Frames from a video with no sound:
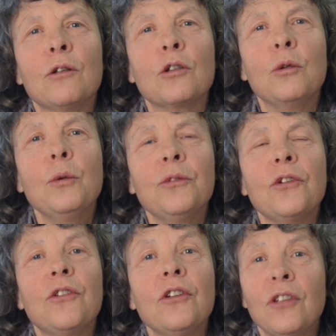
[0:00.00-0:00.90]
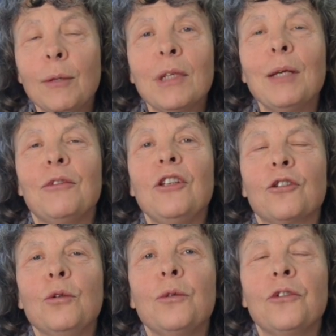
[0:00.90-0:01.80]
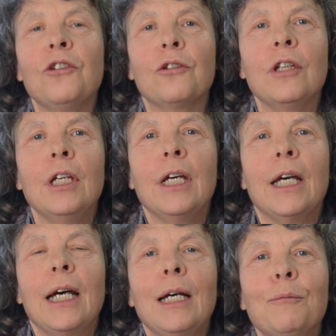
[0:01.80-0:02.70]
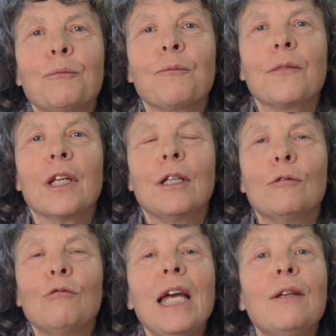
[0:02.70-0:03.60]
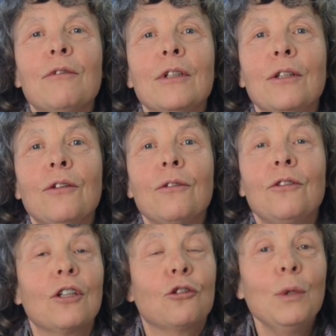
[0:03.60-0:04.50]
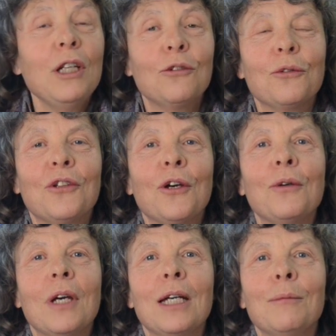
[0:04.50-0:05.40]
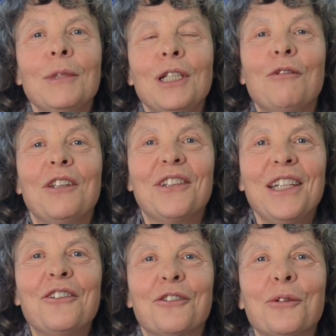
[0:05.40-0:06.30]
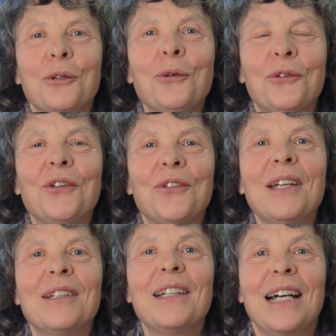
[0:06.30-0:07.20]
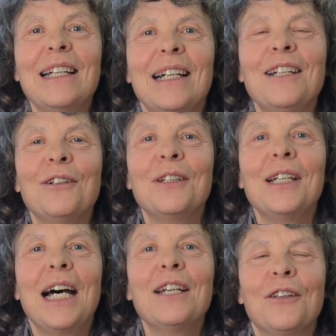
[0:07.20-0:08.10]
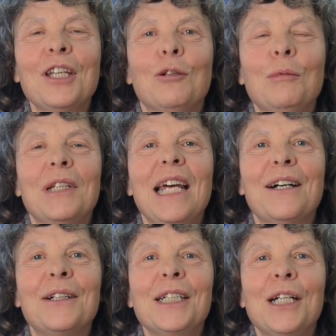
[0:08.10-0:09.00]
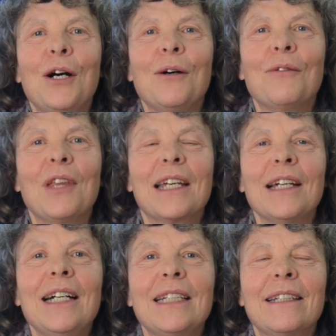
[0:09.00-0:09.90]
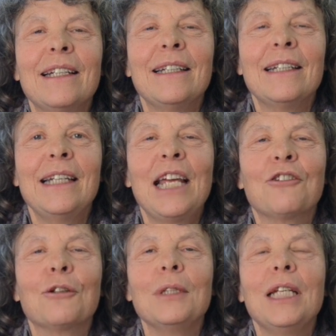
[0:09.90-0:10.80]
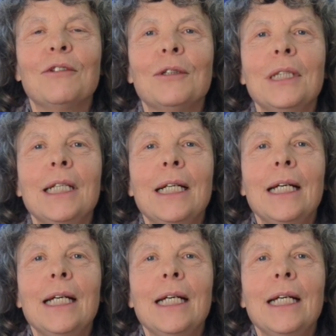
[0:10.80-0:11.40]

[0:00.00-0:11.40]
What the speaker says: on courses, and sometimes these courses ran for 6 weeks or so, you know, residential courses, unthinkable now of that kind at a national level.